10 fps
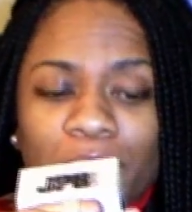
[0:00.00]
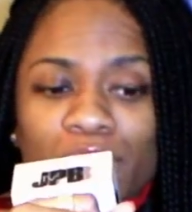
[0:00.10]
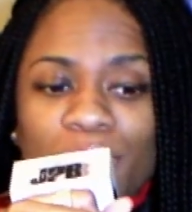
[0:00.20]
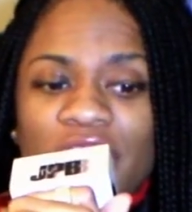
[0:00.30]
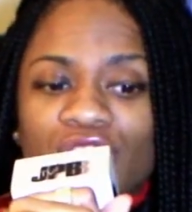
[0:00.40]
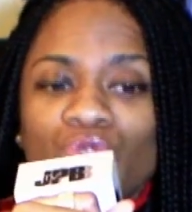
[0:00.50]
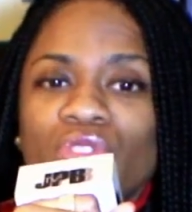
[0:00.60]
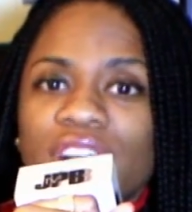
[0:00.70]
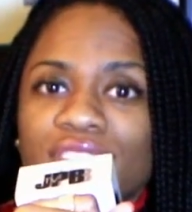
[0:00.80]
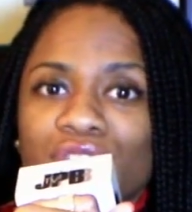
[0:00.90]
It was my two
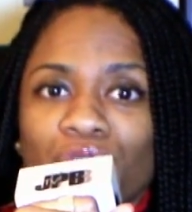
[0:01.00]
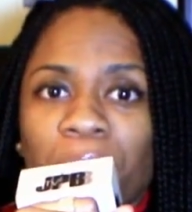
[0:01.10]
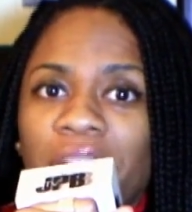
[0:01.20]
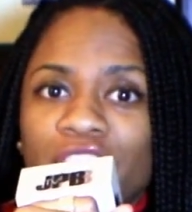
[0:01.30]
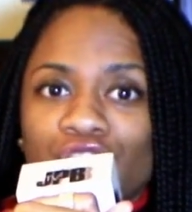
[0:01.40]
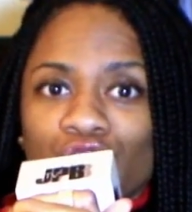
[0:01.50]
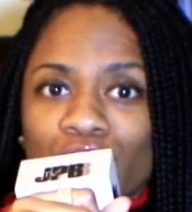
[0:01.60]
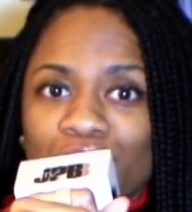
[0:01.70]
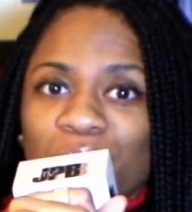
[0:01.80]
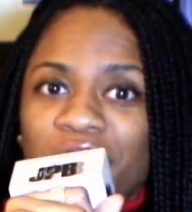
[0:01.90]
cousins from Macon,
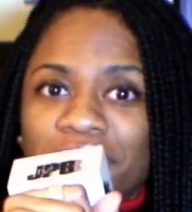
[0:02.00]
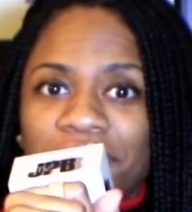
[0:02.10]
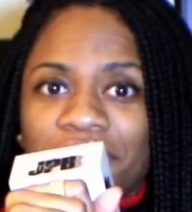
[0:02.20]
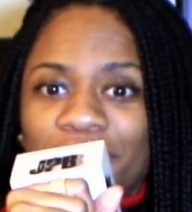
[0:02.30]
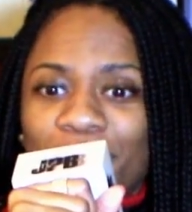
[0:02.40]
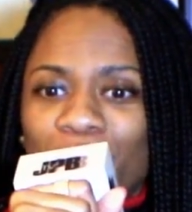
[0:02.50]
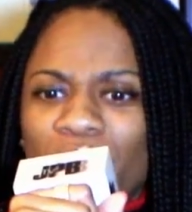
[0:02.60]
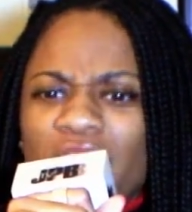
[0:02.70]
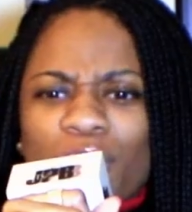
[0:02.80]
Georgia were in the video.